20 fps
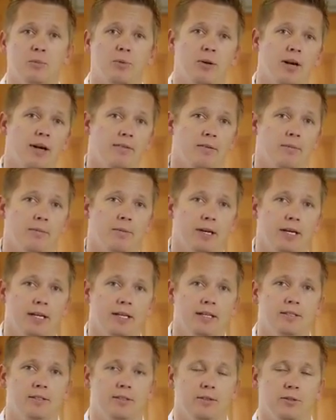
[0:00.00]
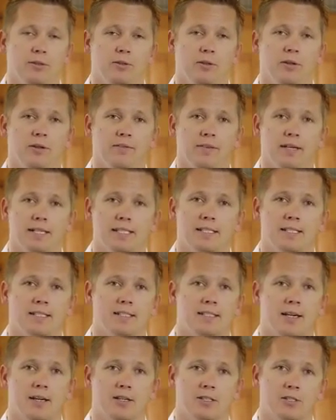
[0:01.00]
the private money to invest in
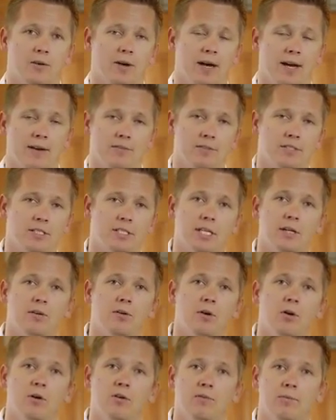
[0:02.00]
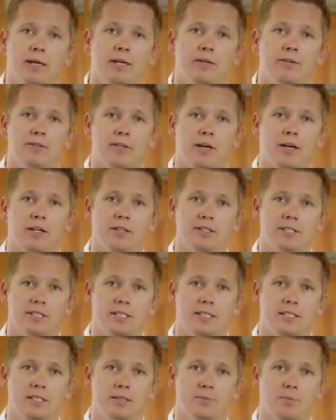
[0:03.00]
this house, so I have zero of my own dollars
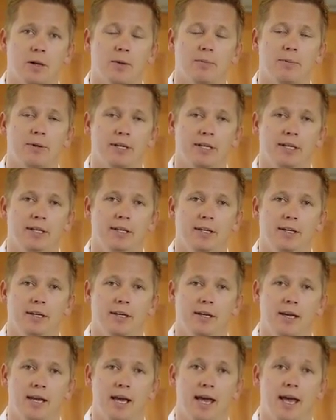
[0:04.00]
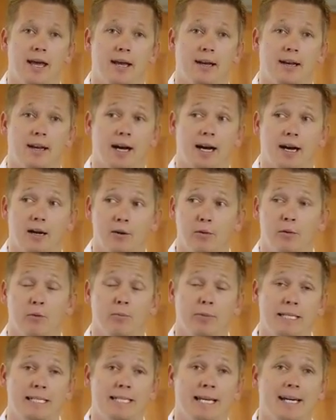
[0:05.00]
in this property. And I will
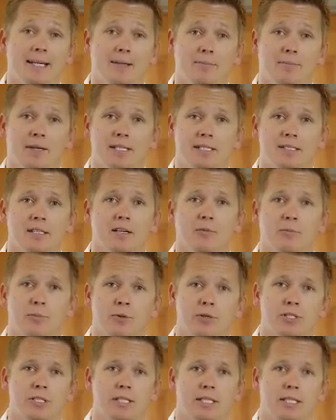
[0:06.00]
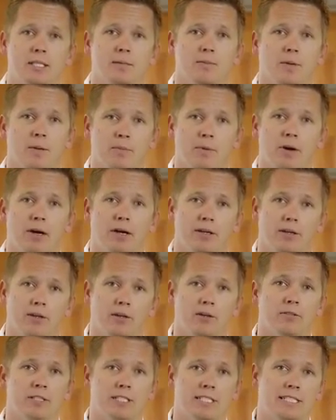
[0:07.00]
be netting myself personally into my pocket
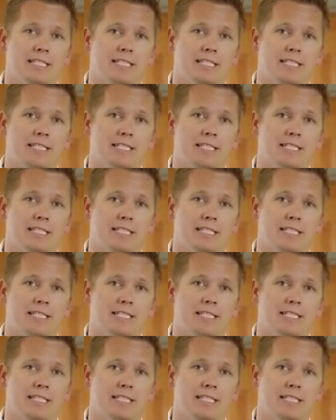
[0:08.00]
over